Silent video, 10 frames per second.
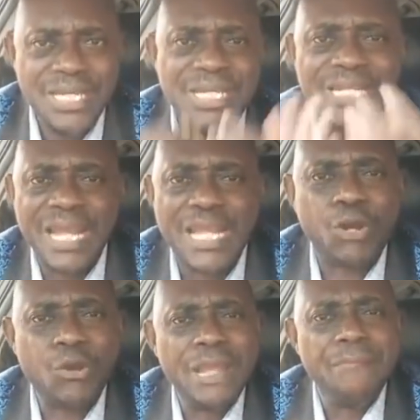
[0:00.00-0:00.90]
now they're
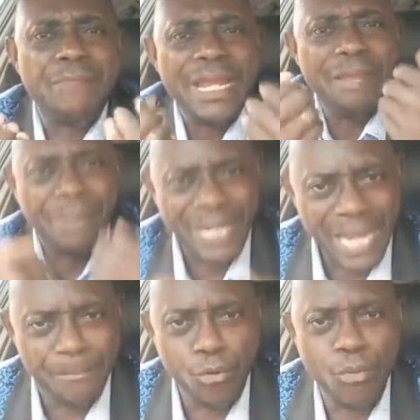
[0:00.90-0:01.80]
going to buy the
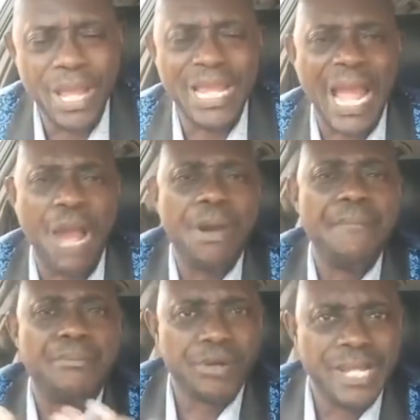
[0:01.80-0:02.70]
pineapple when our
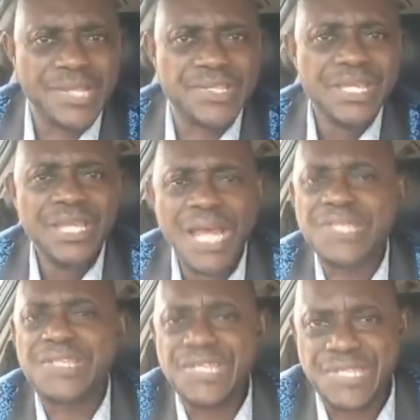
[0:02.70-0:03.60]
brothers and
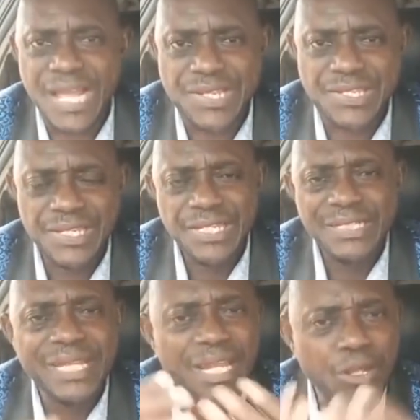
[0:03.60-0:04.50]
sisters,
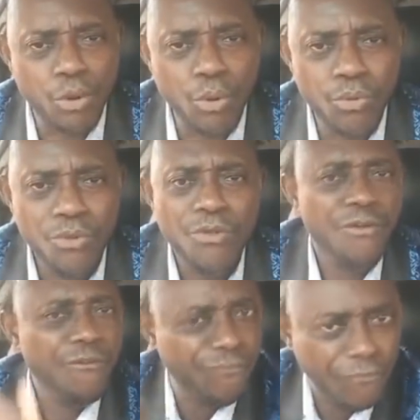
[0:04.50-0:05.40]
they grow
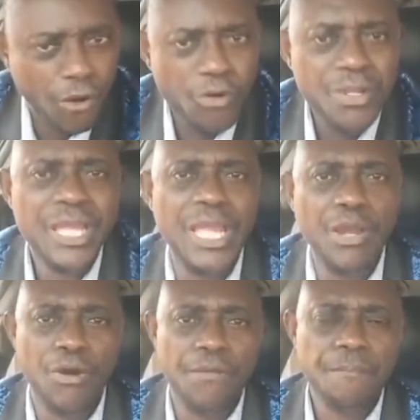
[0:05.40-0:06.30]
for EDO.